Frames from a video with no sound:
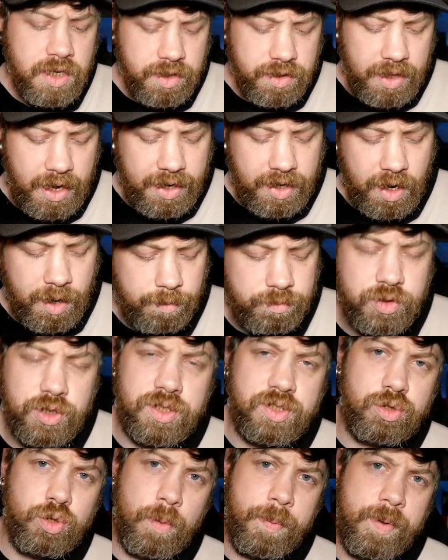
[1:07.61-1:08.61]
then
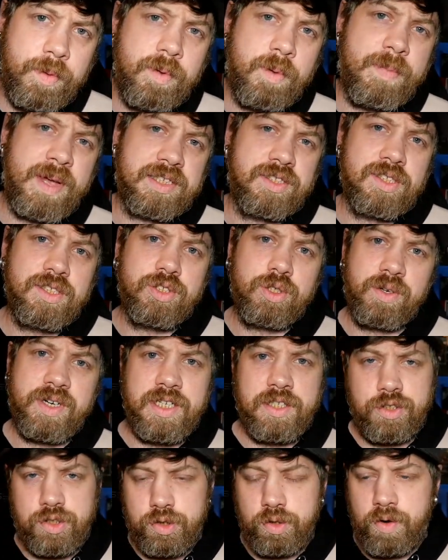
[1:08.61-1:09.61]
just drop them a message on
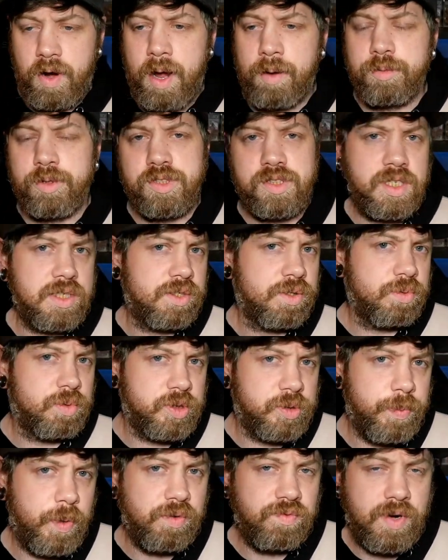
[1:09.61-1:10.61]
Instagram, because they do
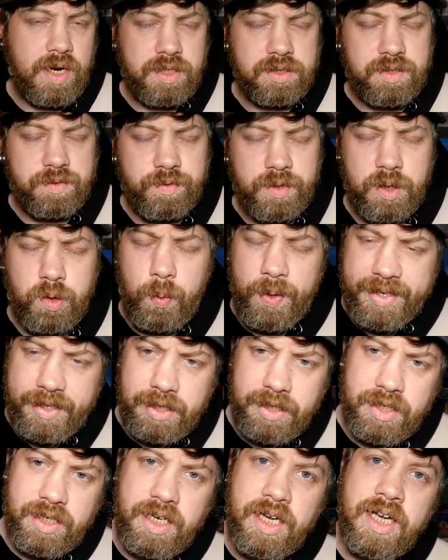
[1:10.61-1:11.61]
respond relatively
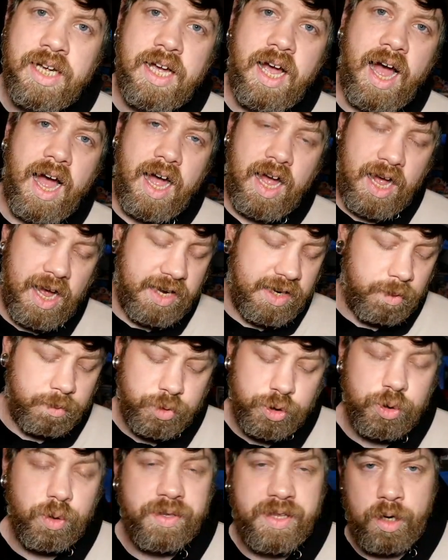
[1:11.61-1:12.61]
quickly, and I'm
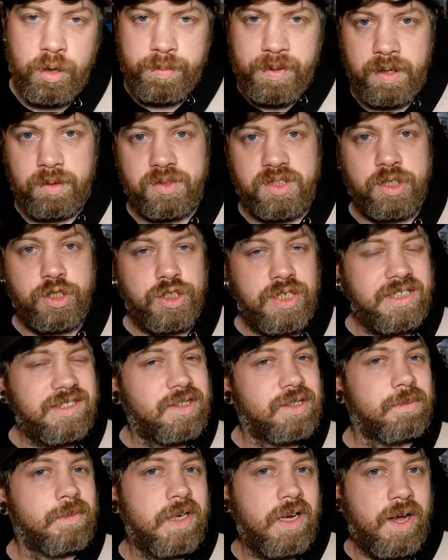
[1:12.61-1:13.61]
sure they'll be able to shed
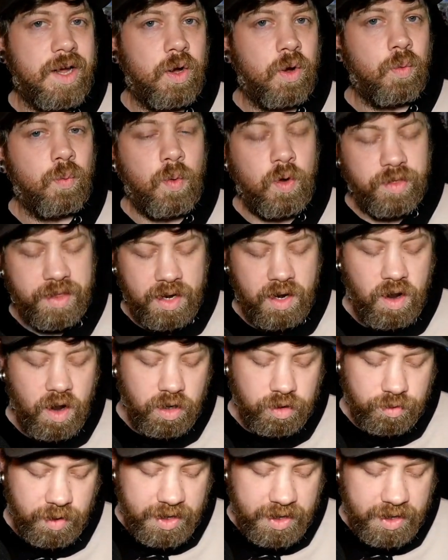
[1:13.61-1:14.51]
some light on what they are